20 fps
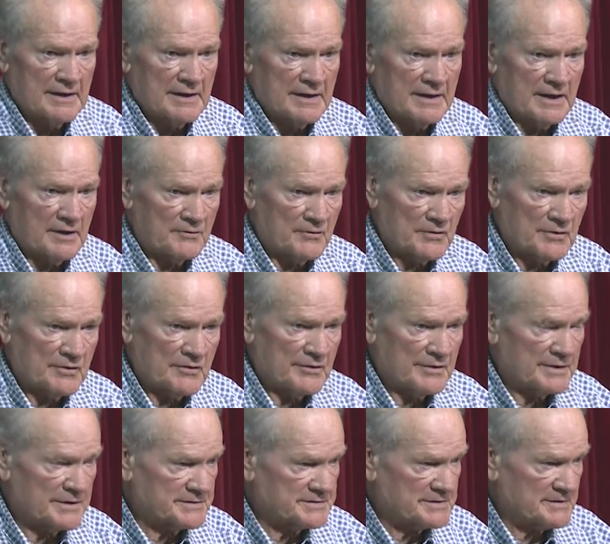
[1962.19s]
And we'll go
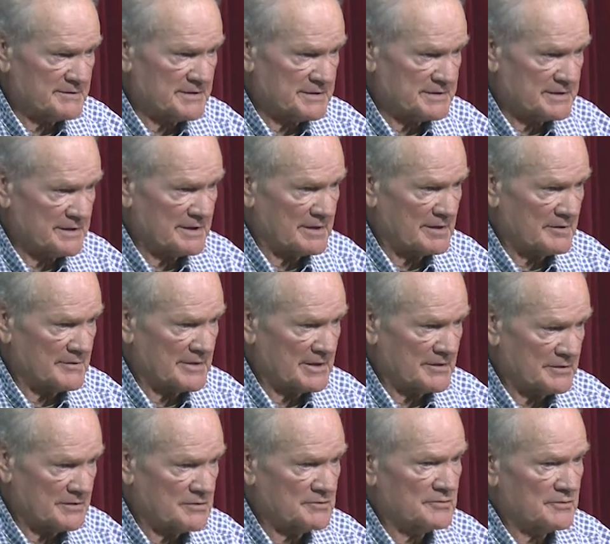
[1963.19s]
into some detail
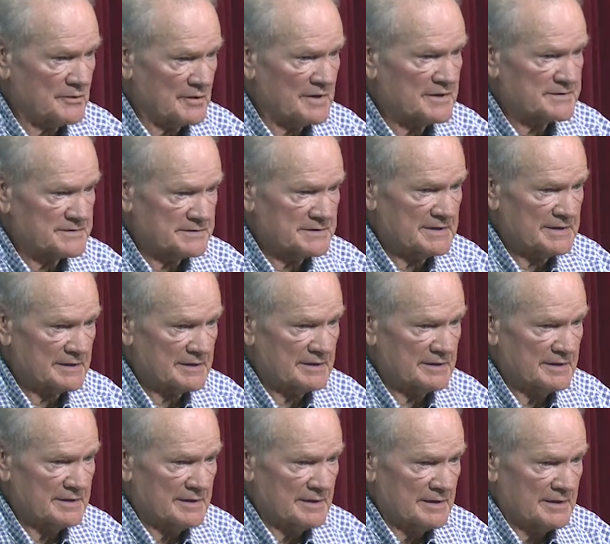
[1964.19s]
about who was
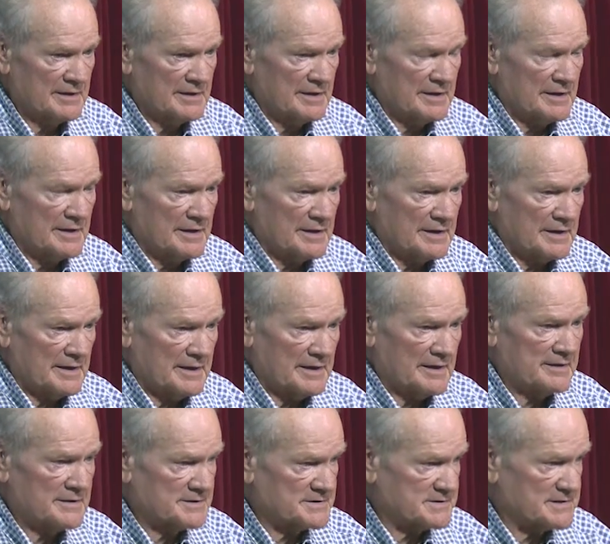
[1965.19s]
in,
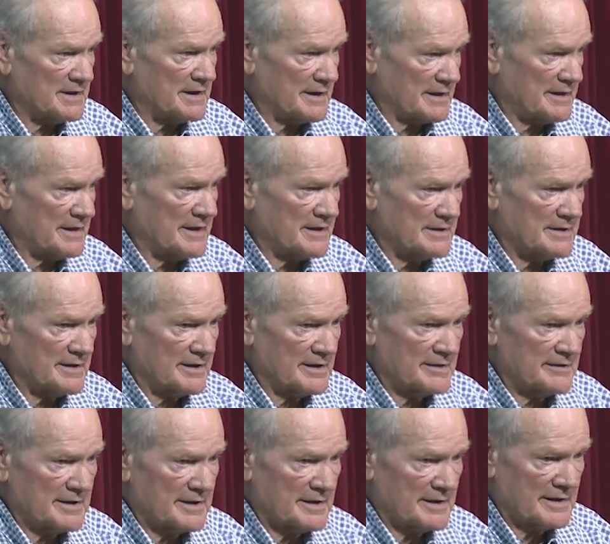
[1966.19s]
in the stockade there
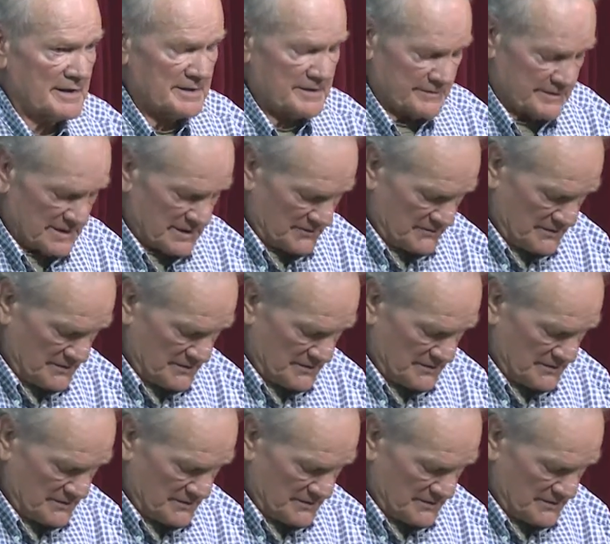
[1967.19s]
that led to that